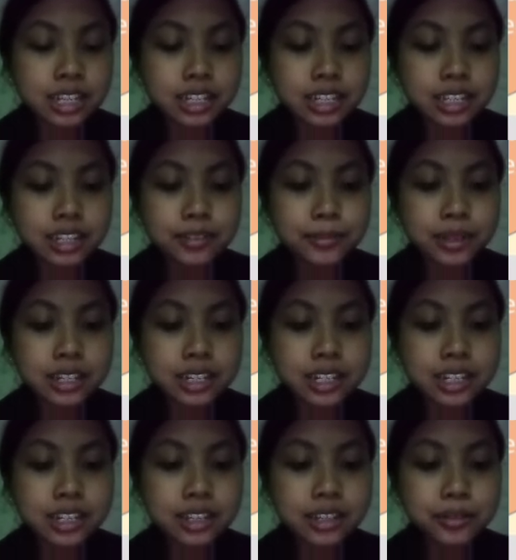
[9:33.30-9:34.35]
If
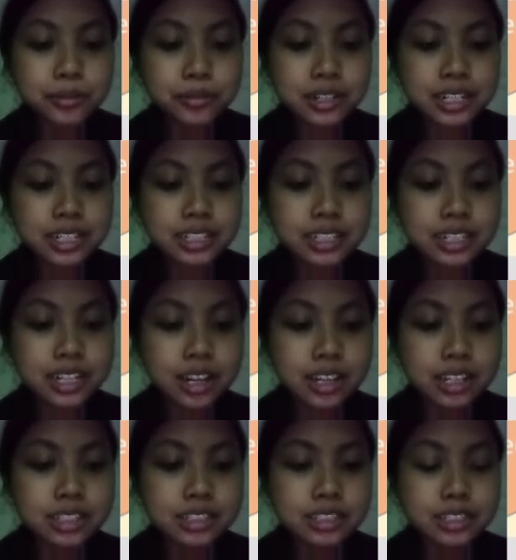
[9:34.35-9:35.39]
he were
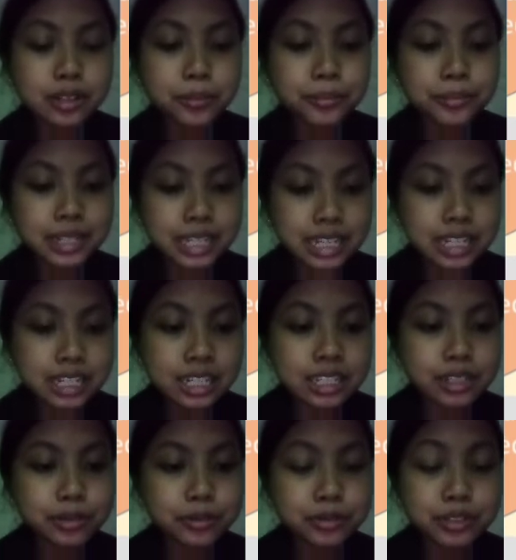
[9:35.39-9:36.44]
not so mean,
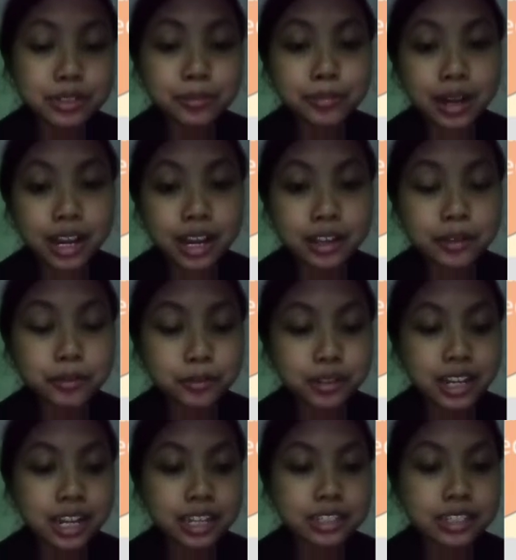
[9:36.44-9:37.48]
he would buy
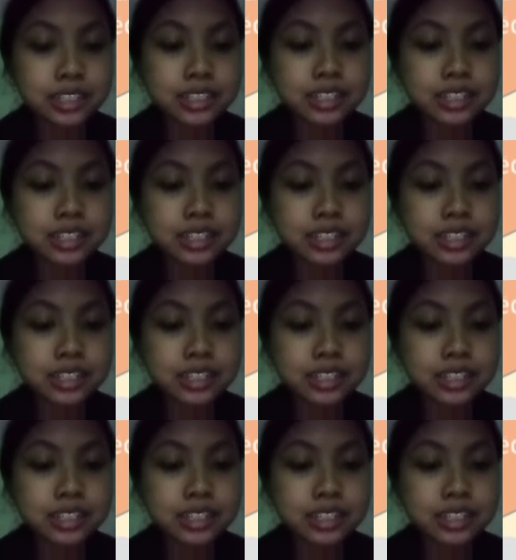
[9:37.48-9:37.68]
one.